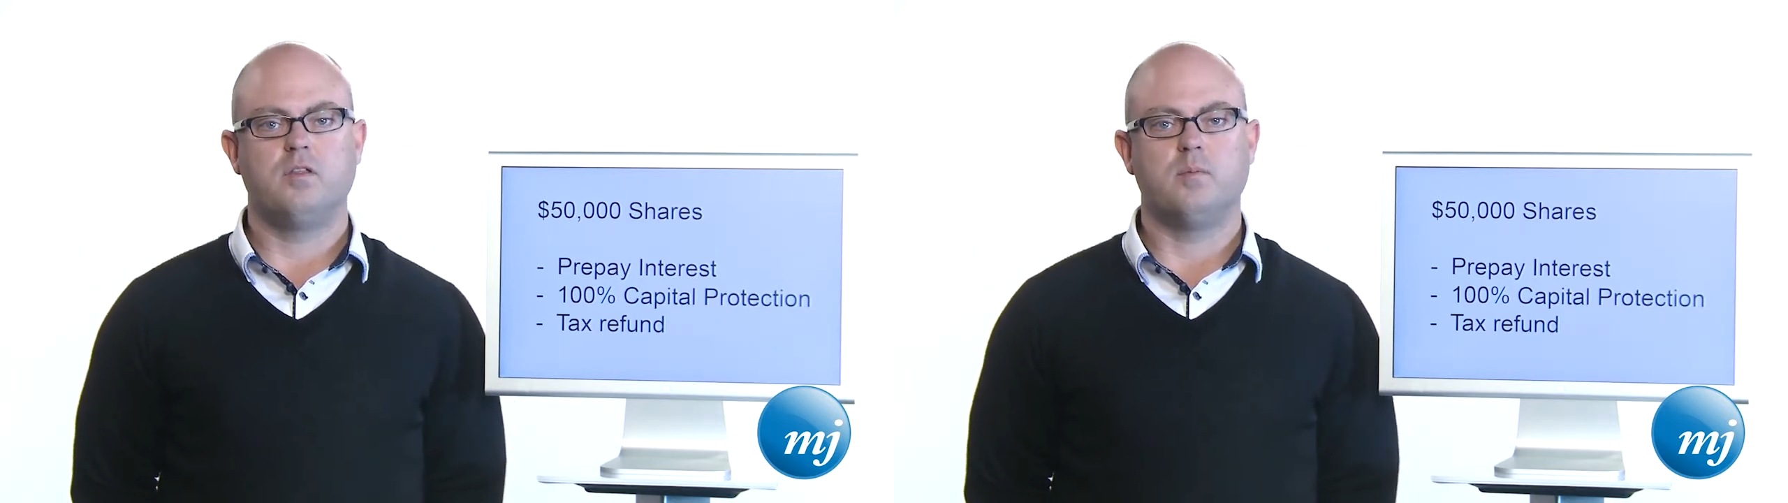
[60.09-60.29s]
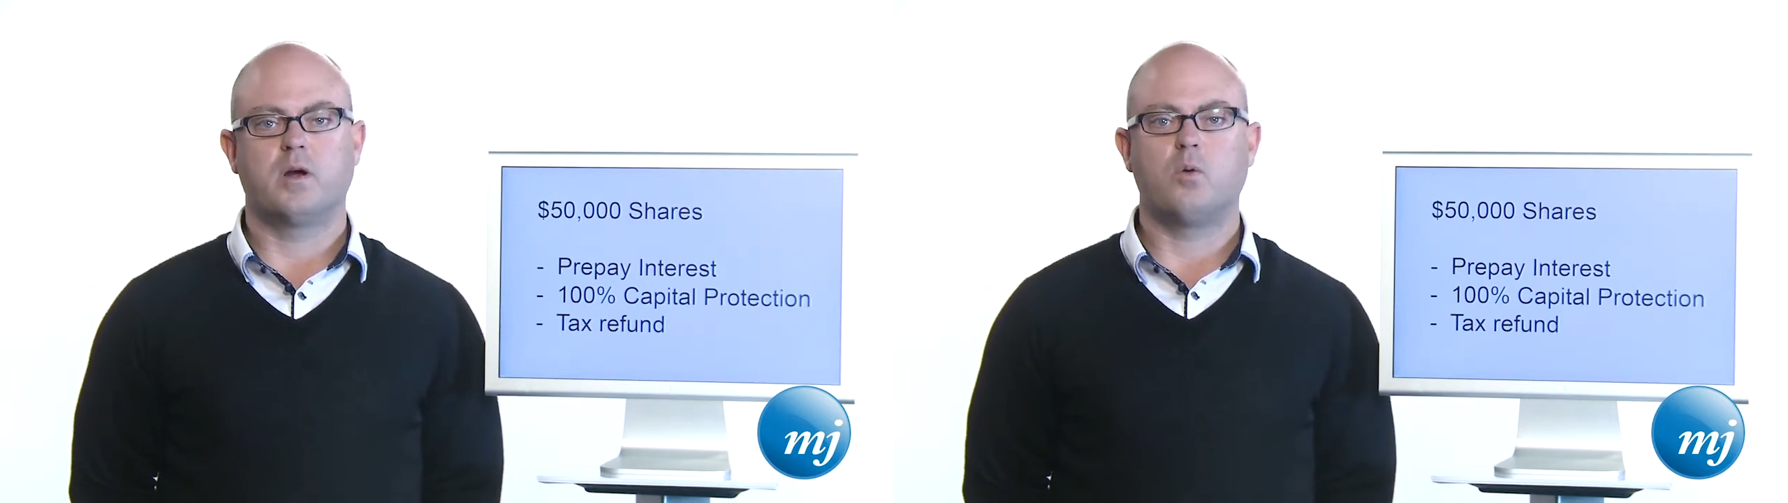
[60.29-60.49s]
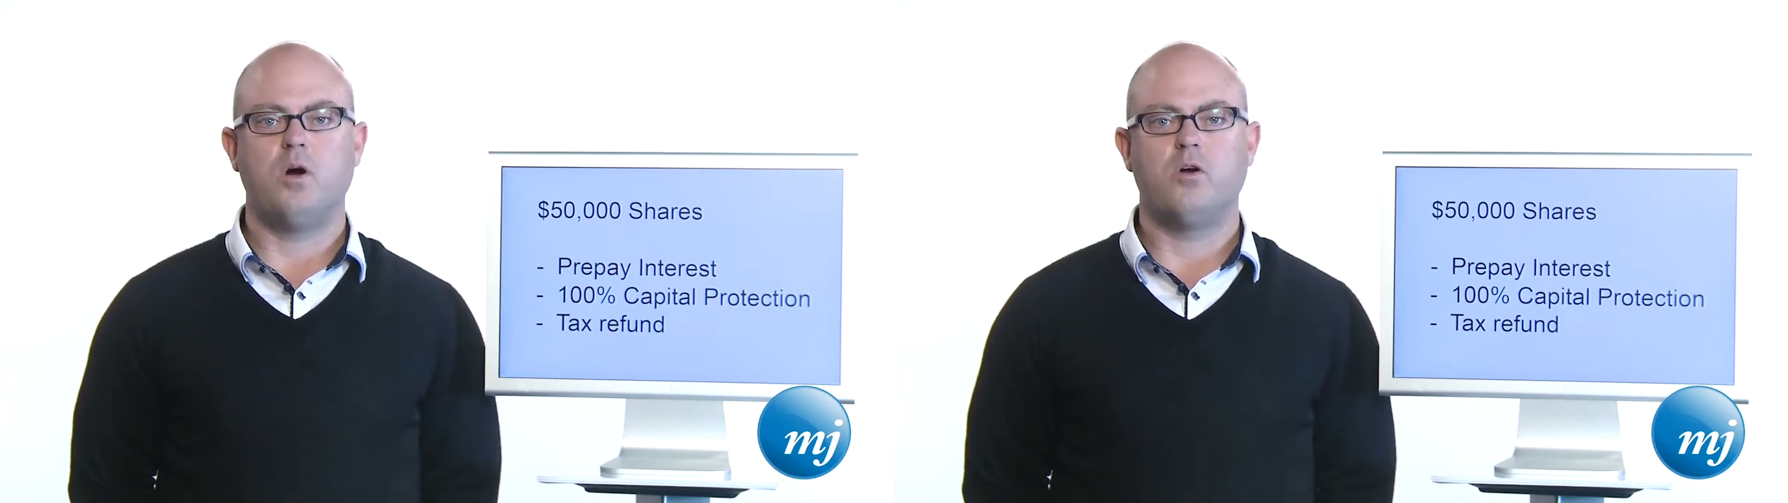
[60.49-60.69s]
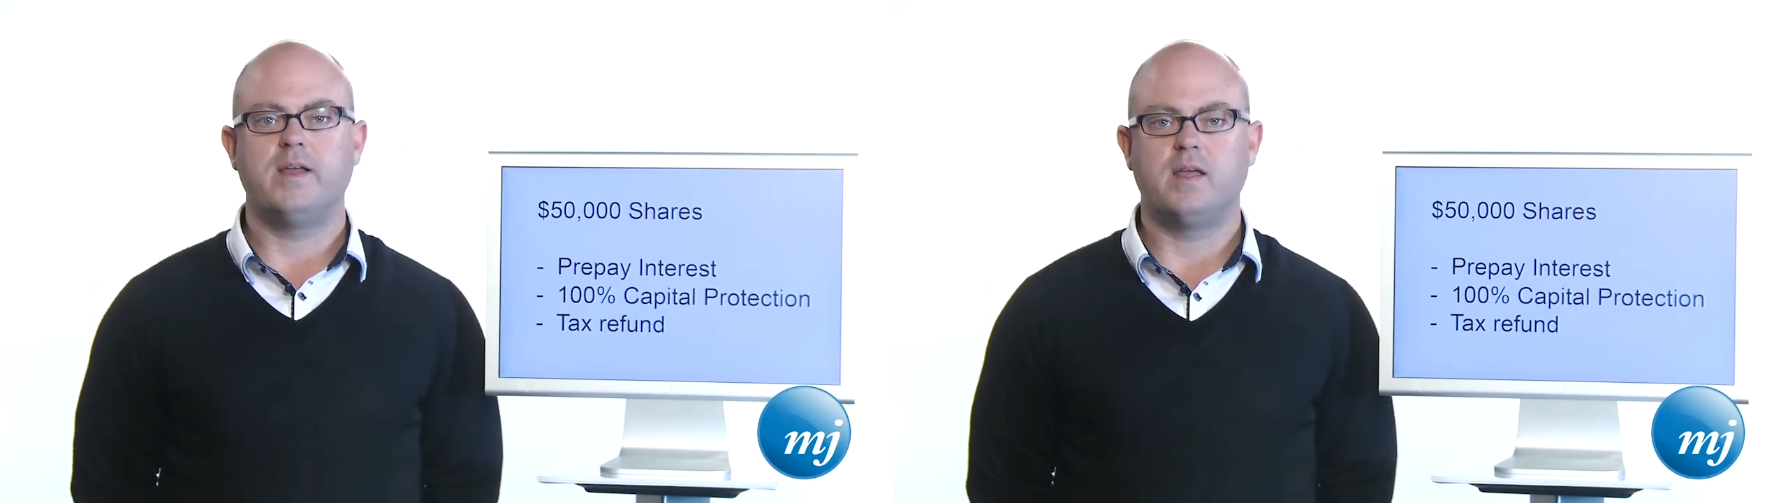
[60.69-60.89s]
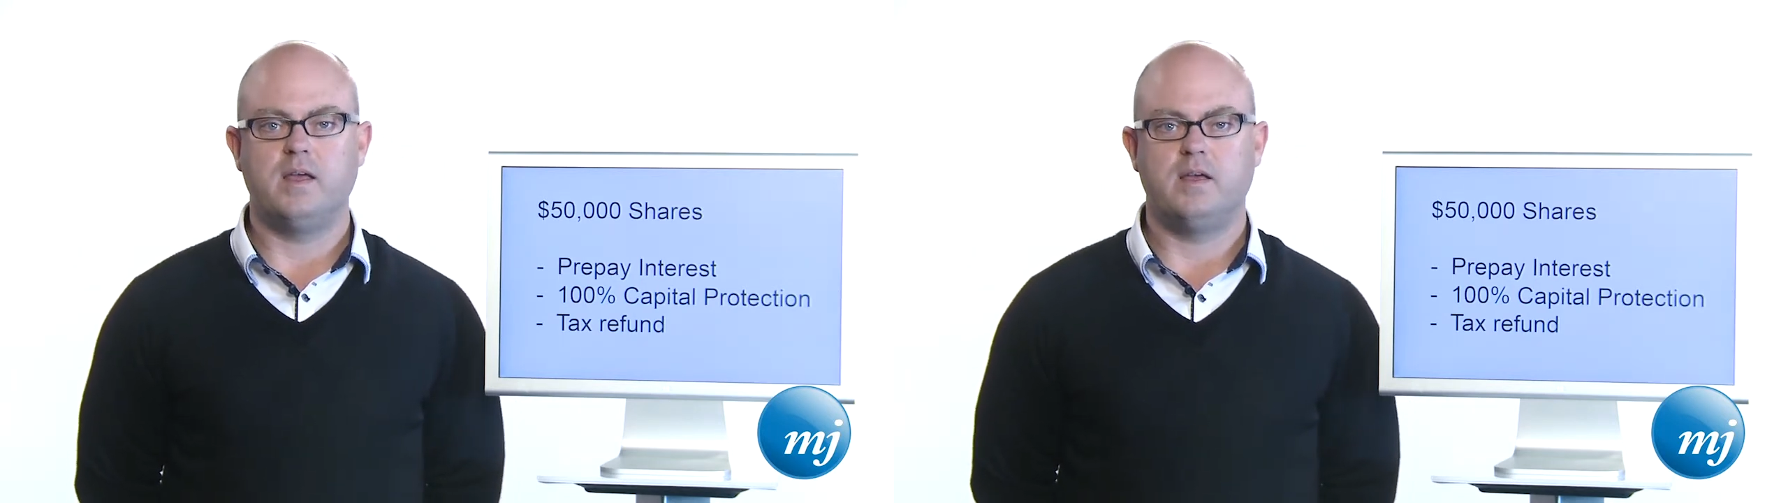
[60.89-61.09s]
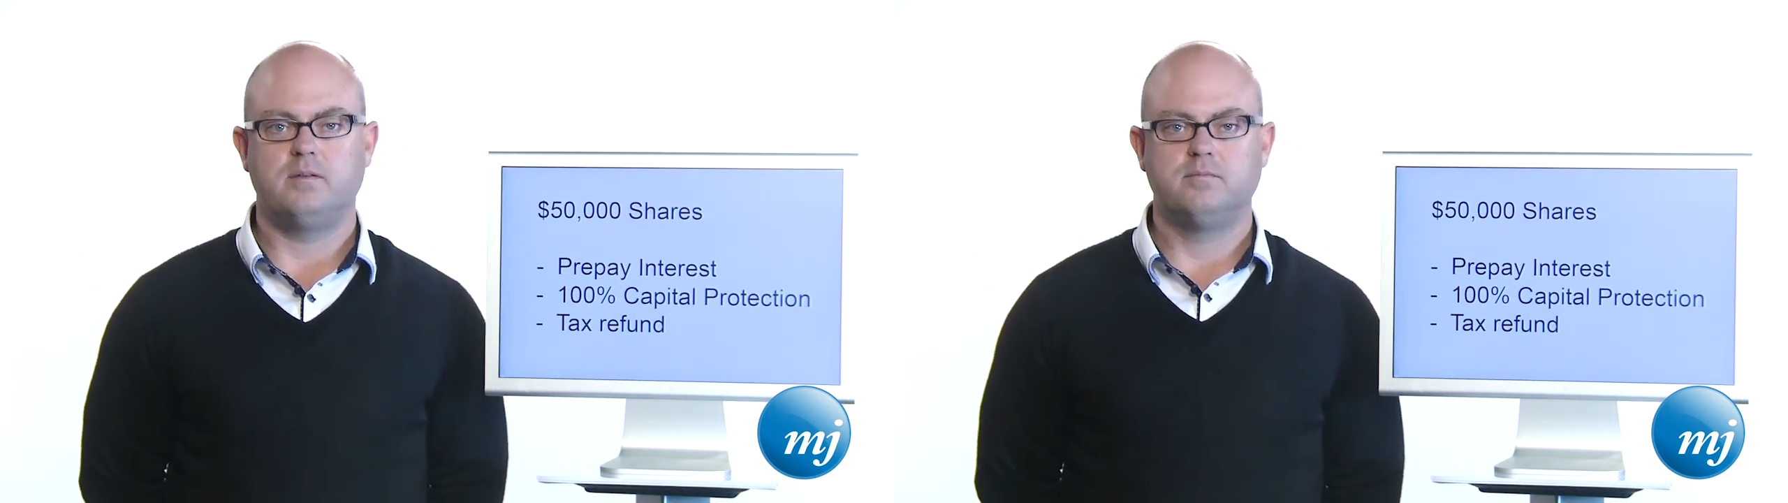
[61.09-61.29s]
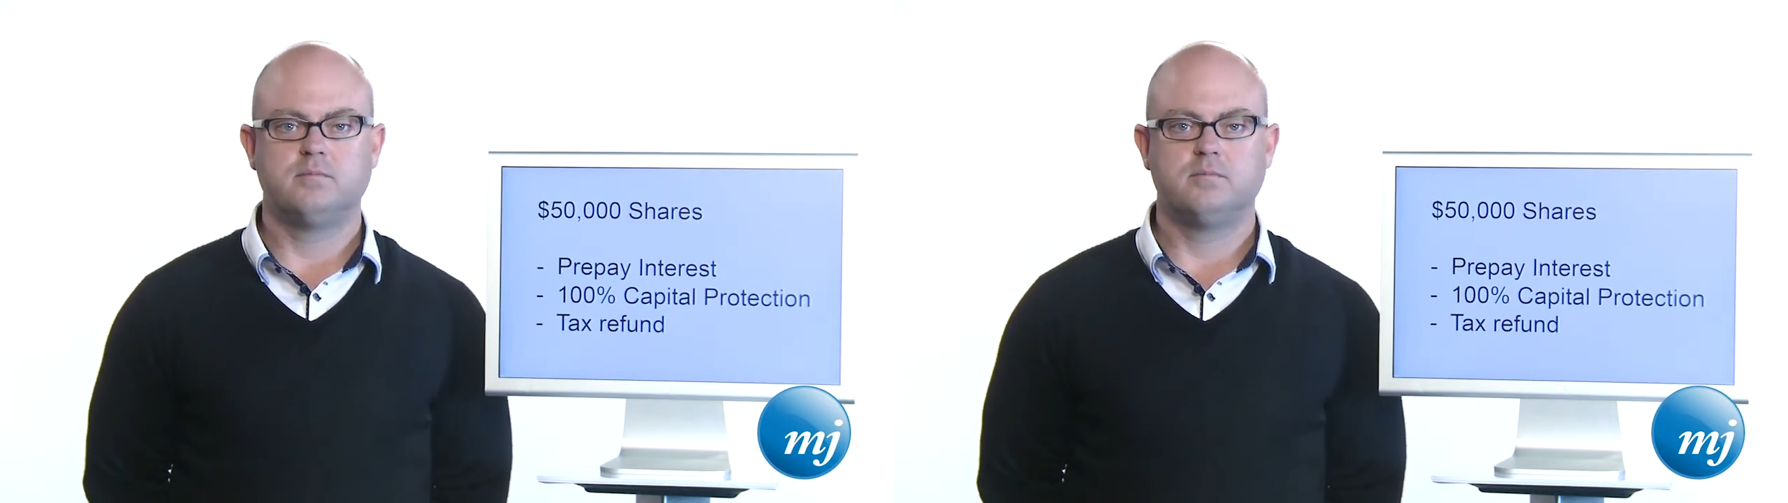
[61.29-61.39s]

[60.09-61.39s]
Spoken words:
the Macquarie Geared